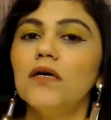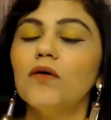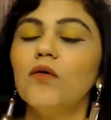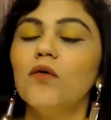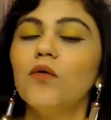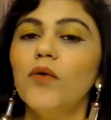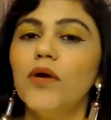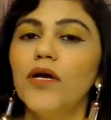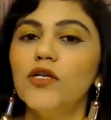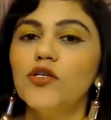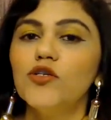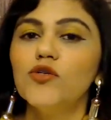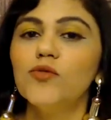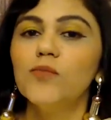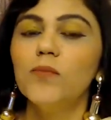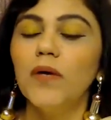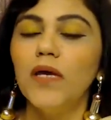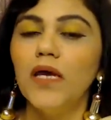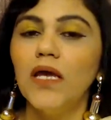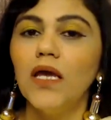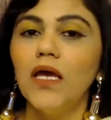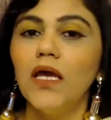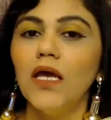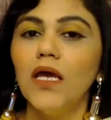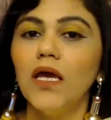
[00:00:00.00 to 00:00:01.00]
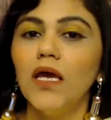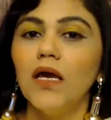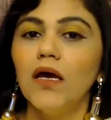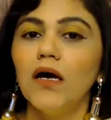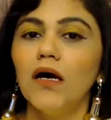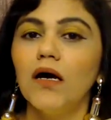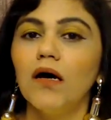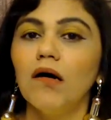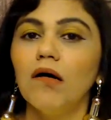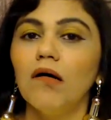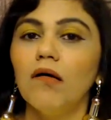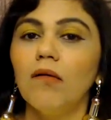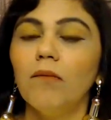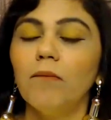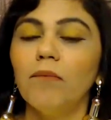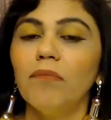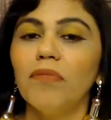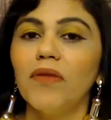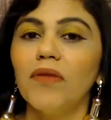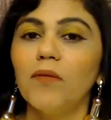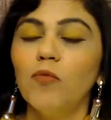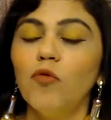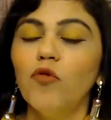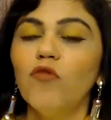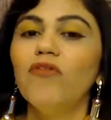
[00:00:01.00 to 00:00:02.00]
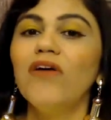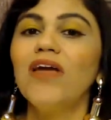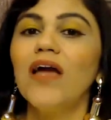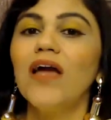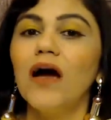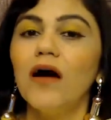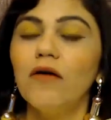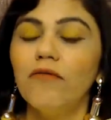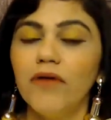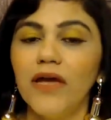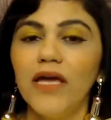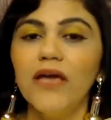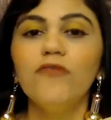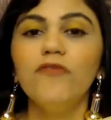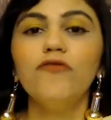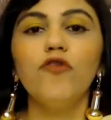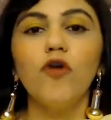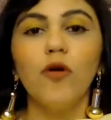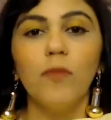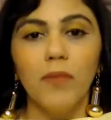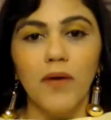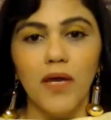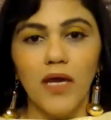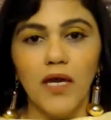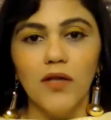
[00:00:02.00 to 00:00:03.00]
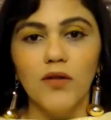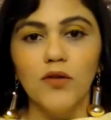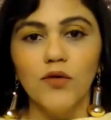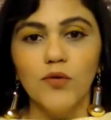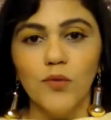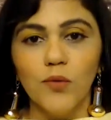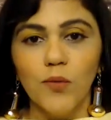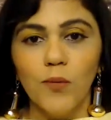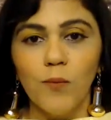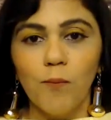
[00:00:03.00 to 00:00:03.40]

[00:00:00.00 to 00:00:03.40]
going to be moving away from Ketu.